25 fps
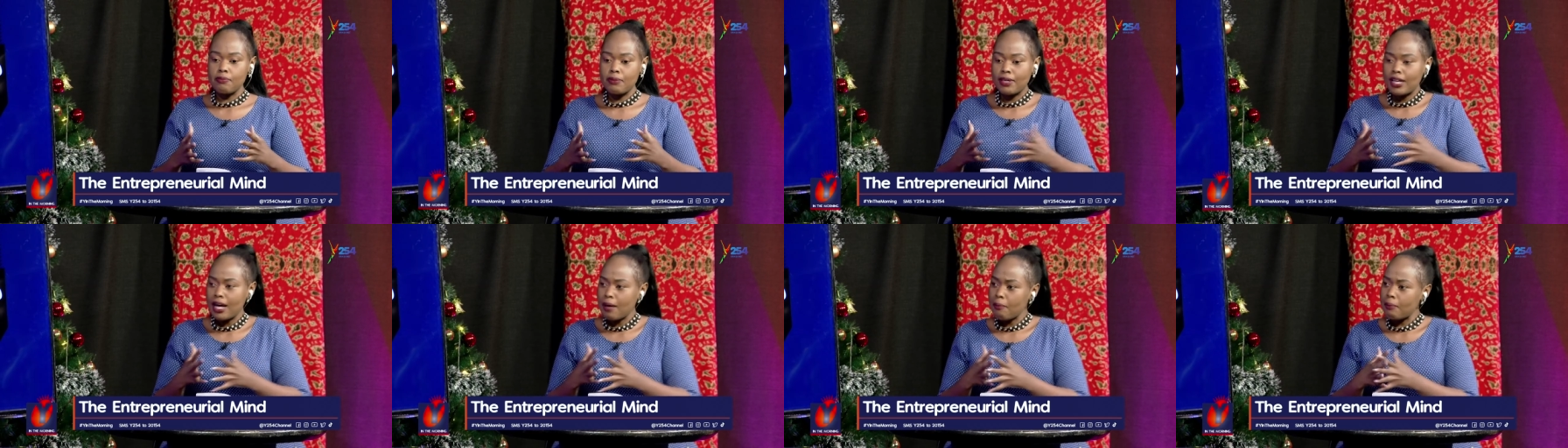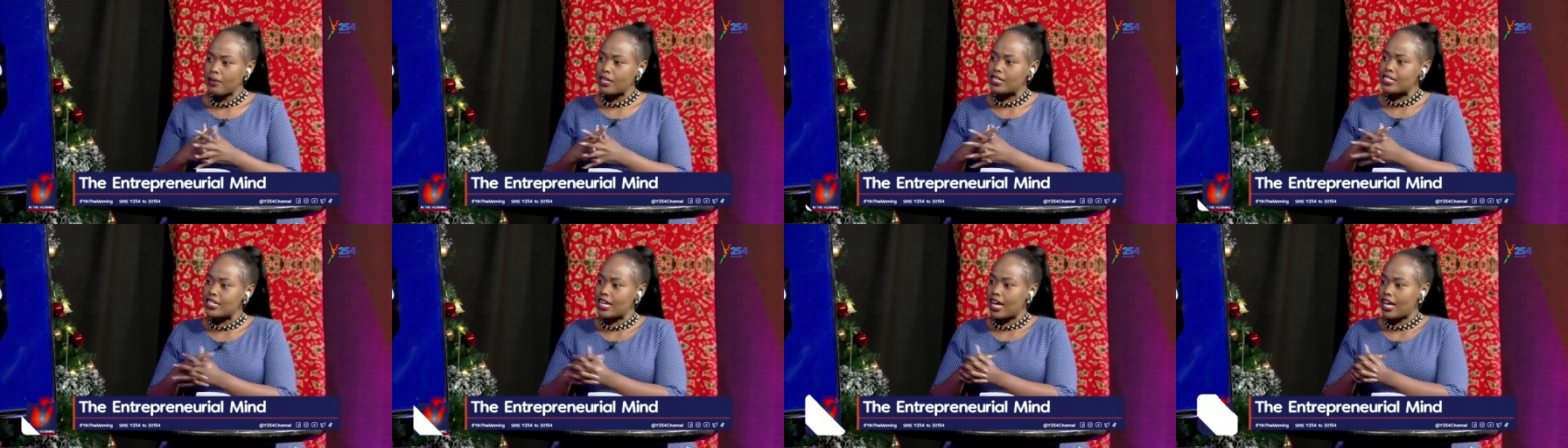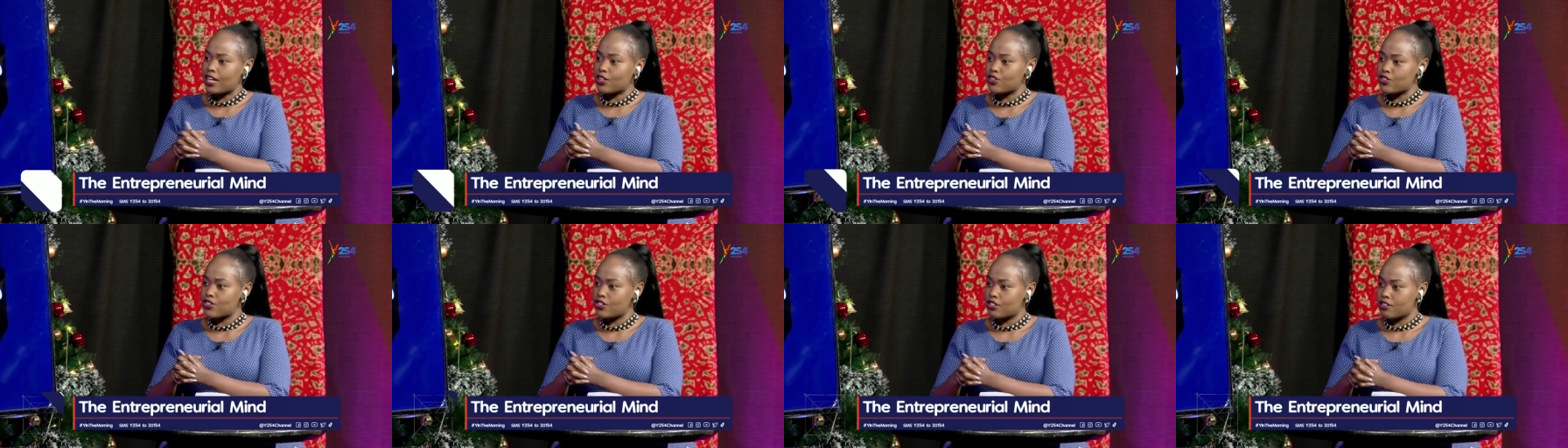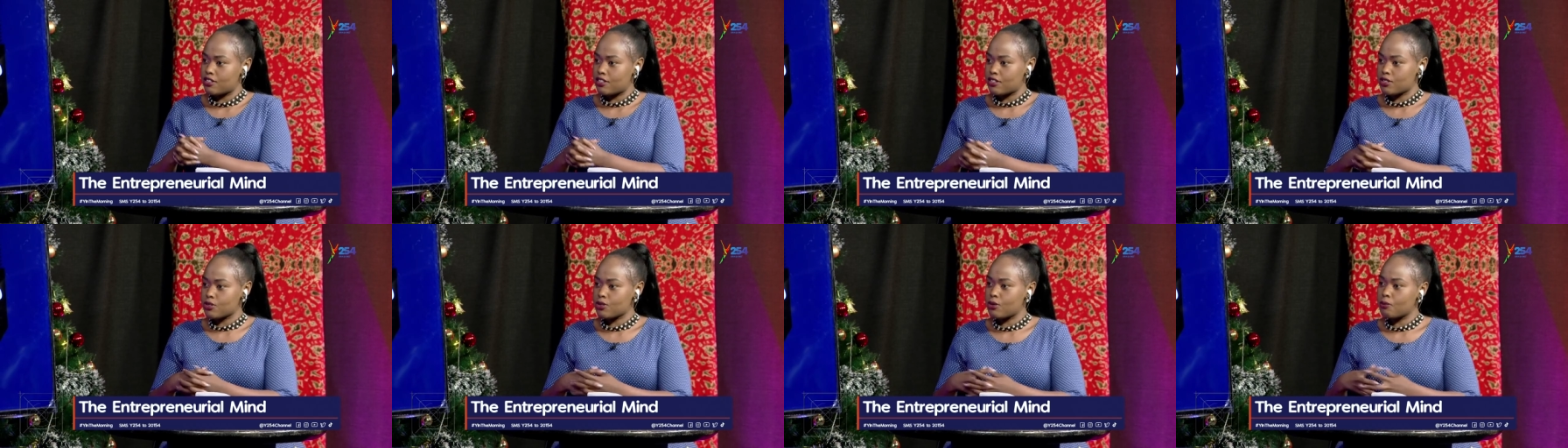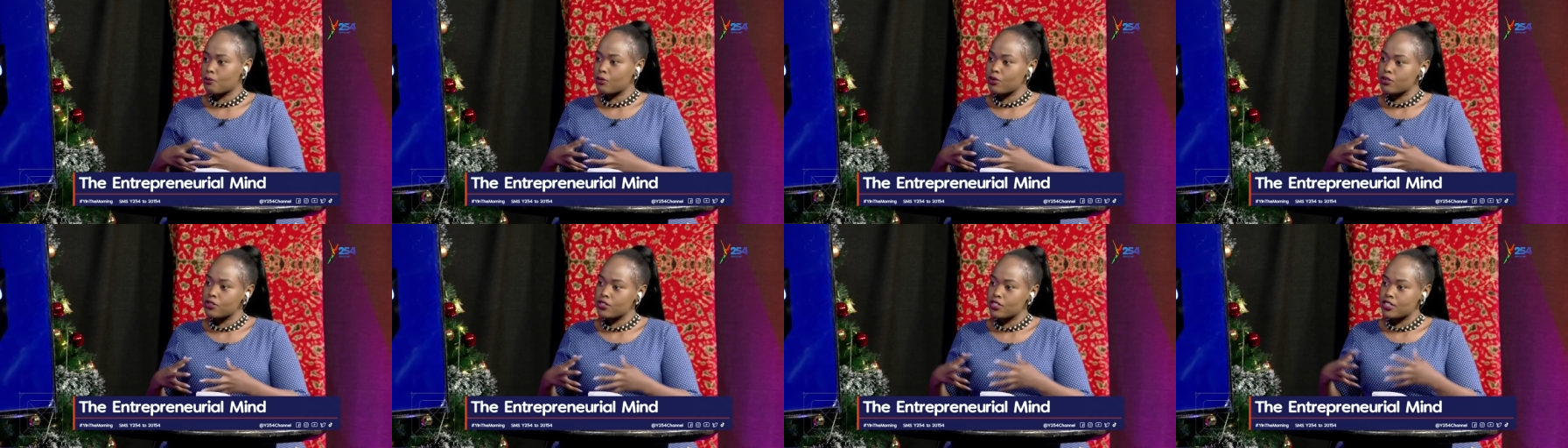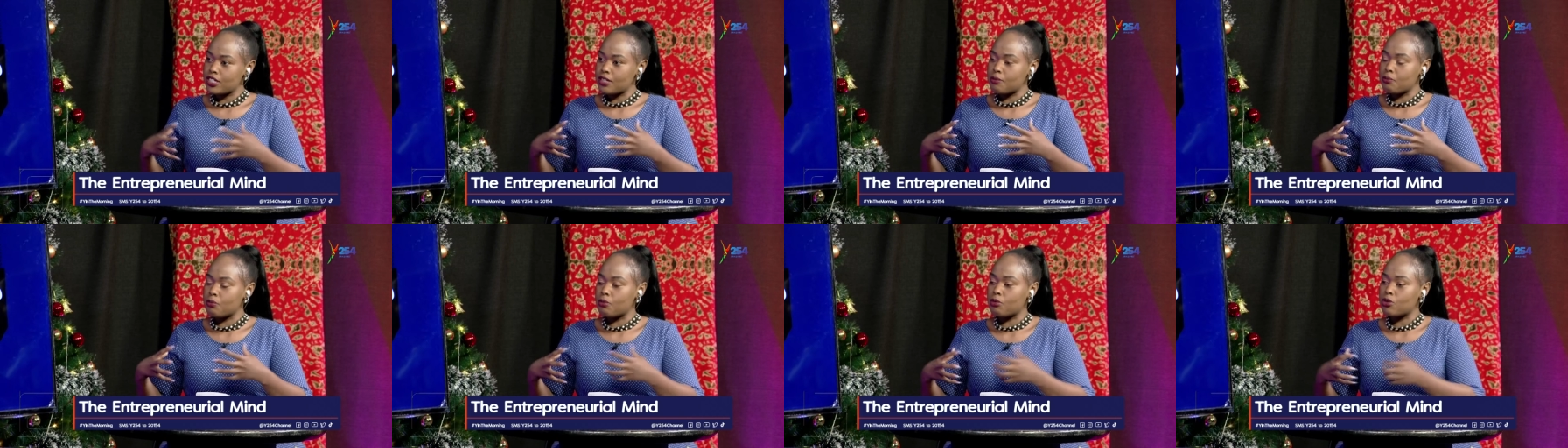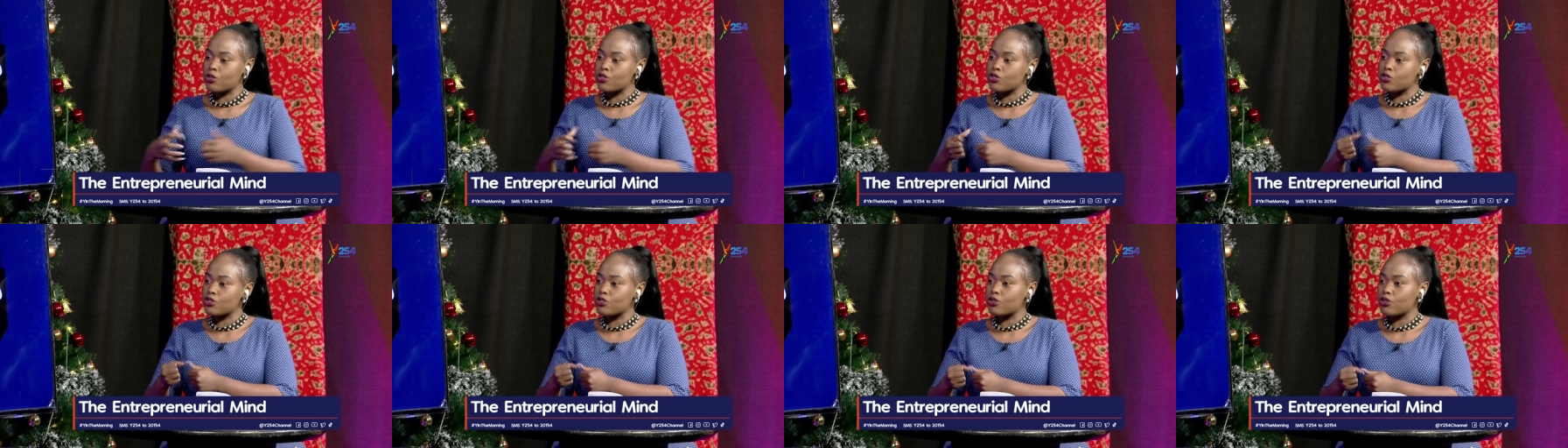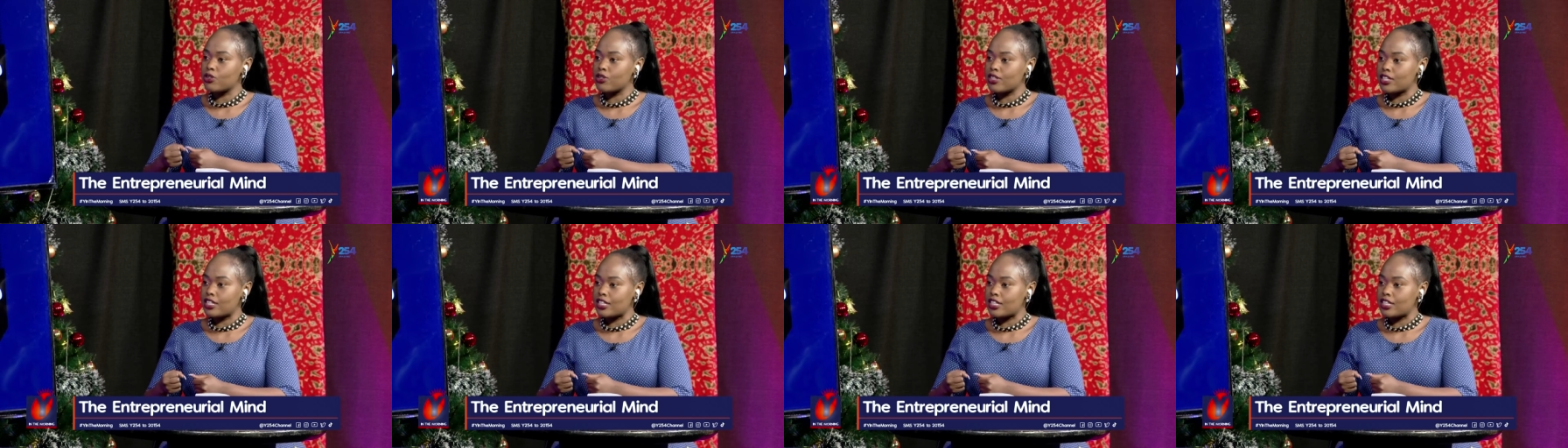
become attached. They're so much emotional